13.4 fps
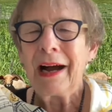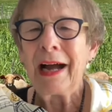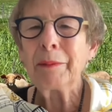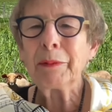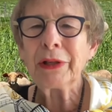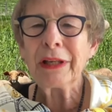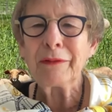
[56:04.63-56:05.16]

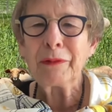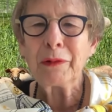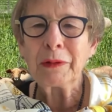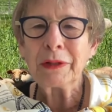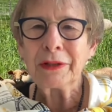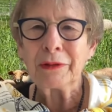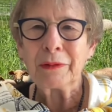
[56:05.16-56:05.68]
I'm looking
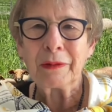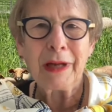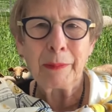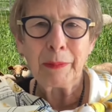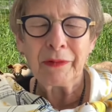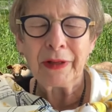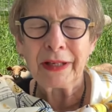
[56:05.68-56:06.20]
forward to a
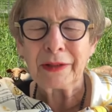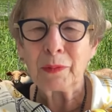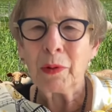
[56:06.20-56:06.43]
couple things.